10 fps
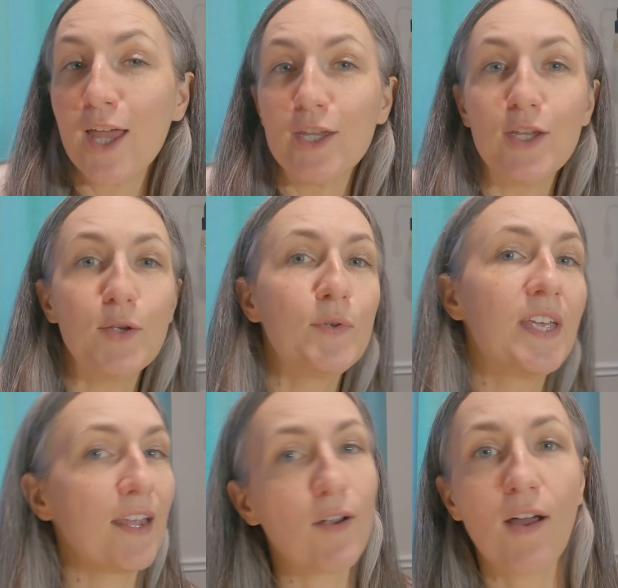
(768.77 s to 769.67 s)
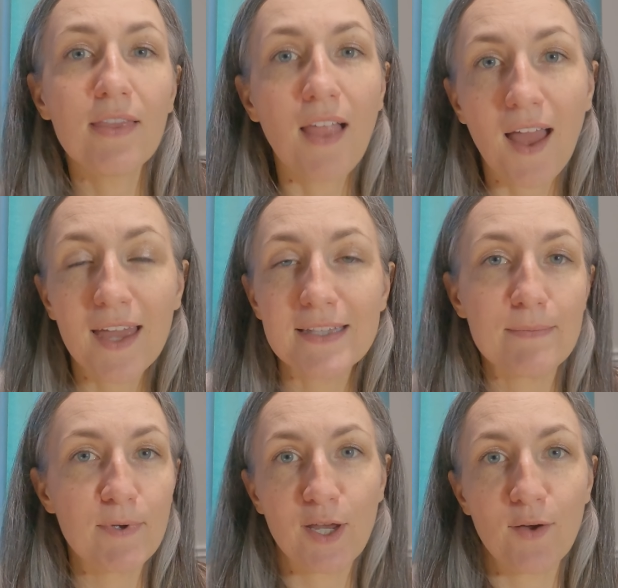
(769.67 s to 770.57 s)
You get online
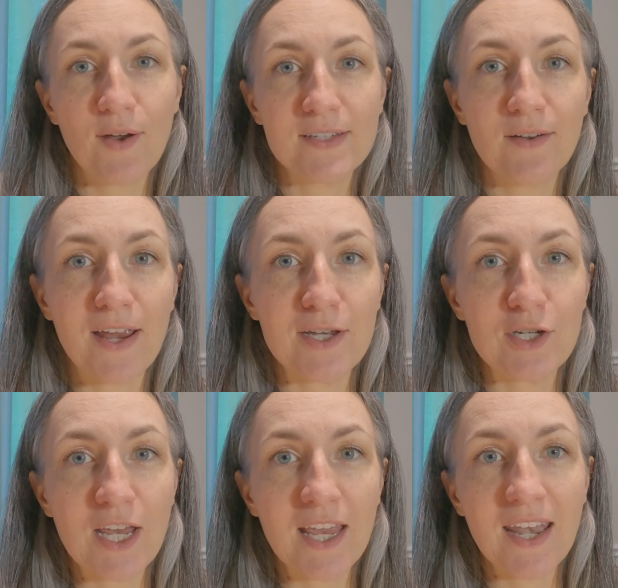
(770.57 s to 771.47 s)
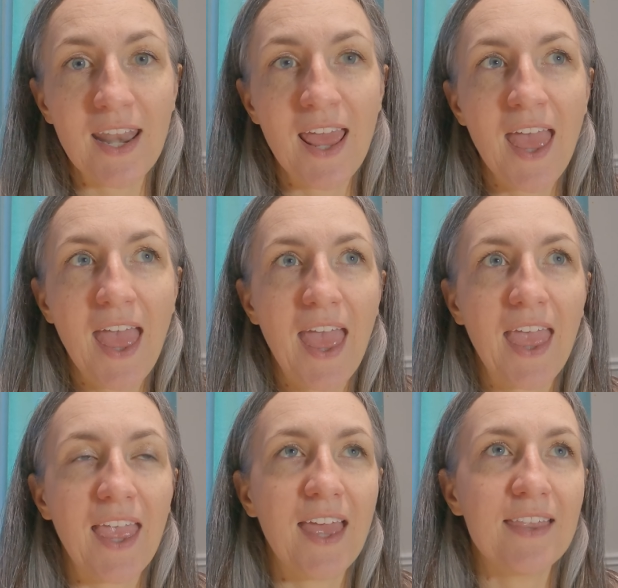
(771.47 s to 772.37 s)
to book your reservation,
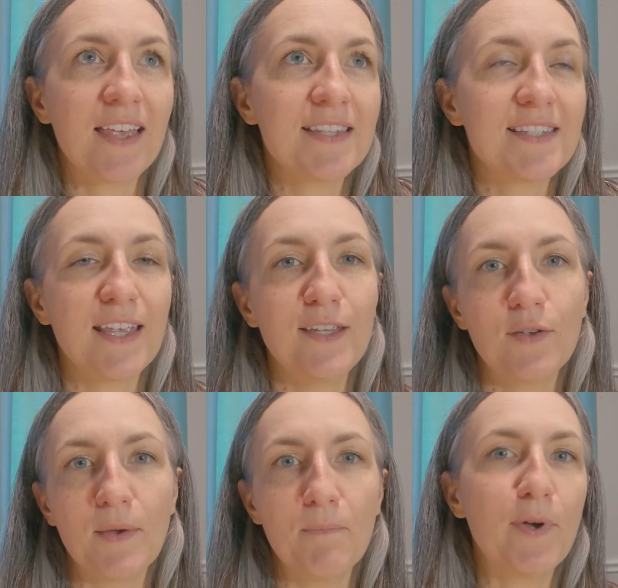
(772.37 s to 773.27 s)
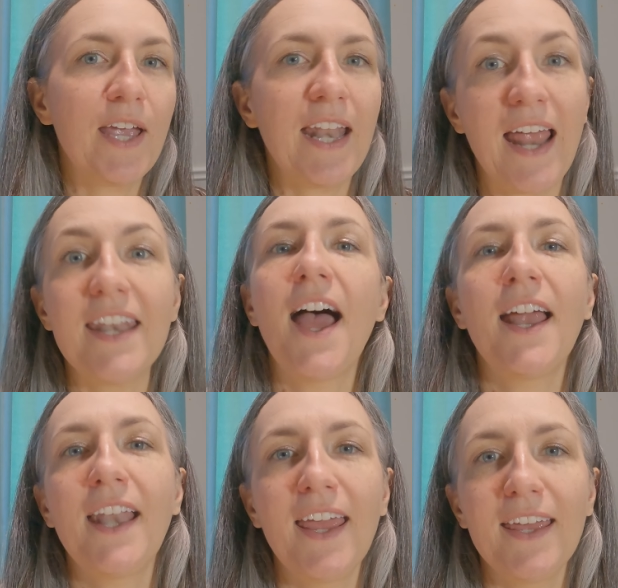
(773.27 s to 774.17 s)
and let's say you can book it at
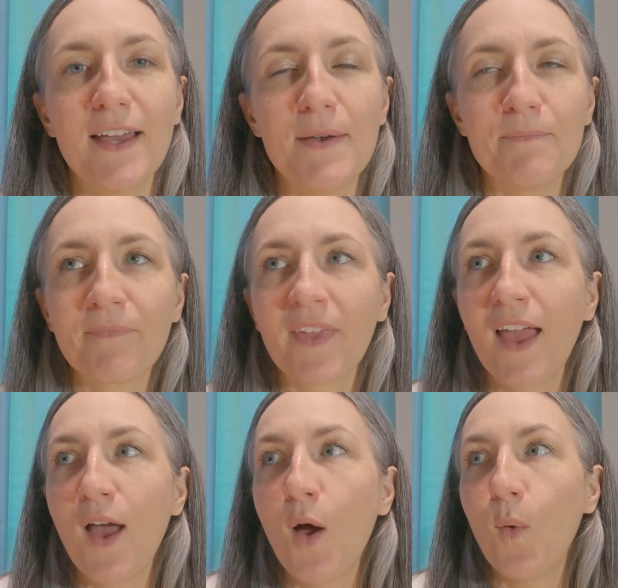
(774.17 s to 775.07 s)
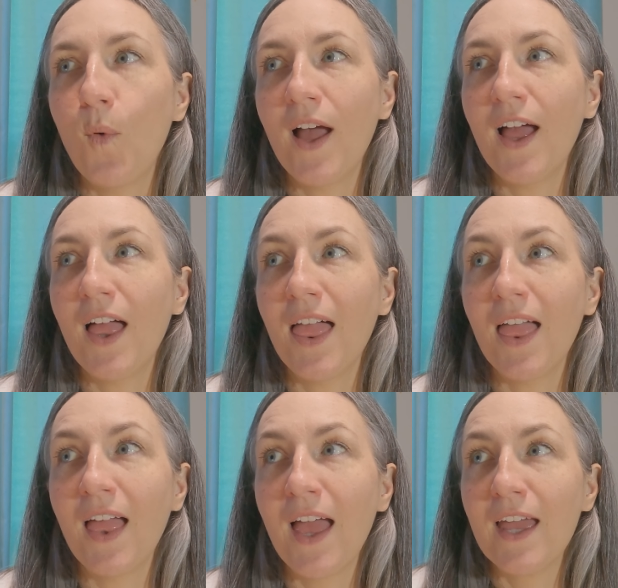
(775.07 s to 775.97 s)
9 a.m.
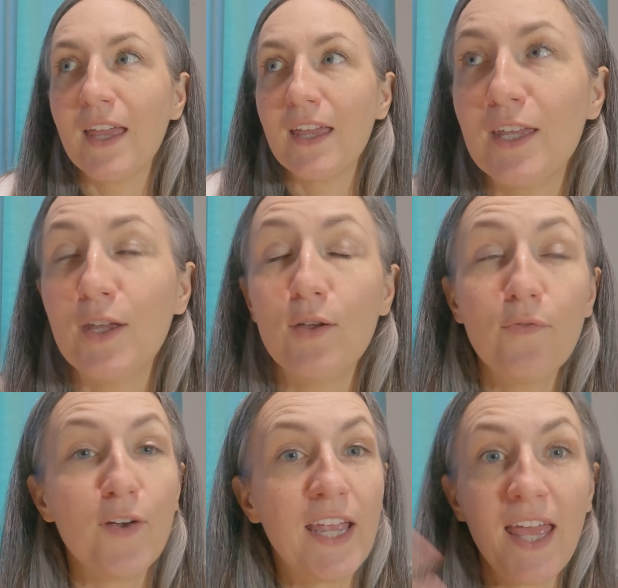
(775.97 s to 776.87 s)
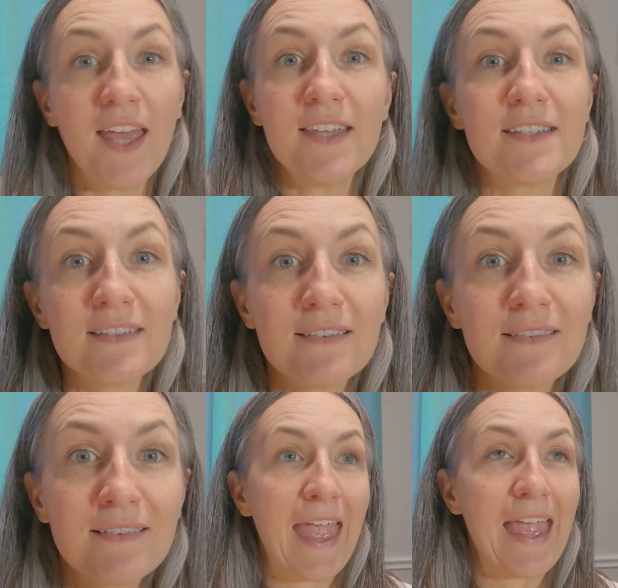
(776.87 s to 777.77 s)
Well, you forget,
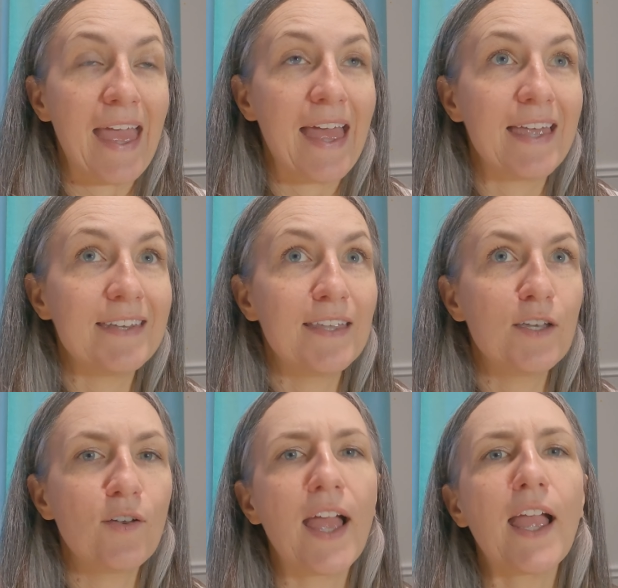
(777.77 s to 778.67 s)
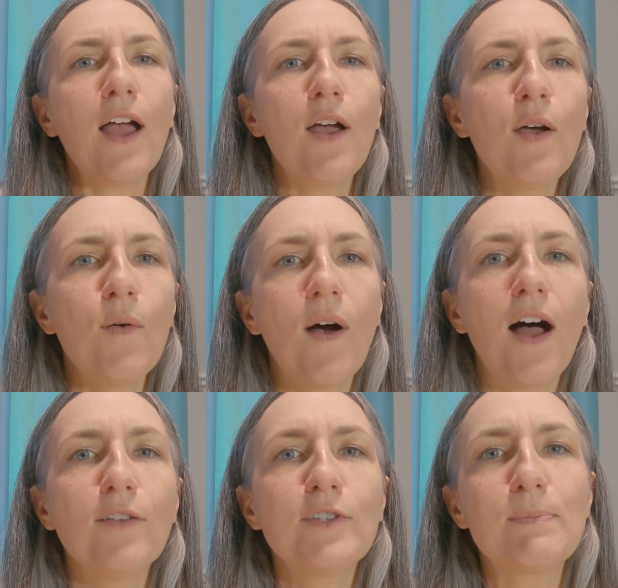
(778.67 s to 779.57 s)
and then you're like, oh,
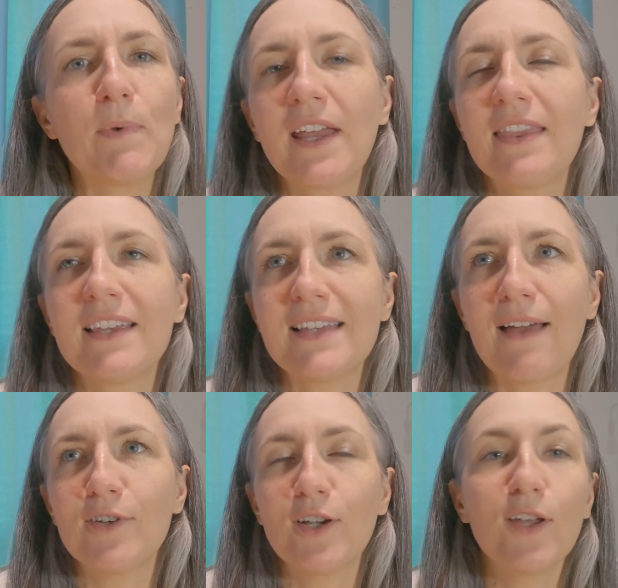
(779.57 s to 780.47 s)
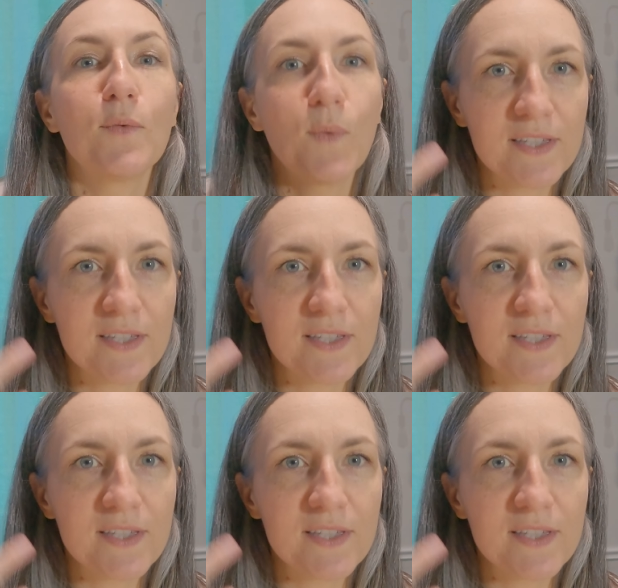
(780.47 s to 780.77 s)
I'll just book it this afternoon.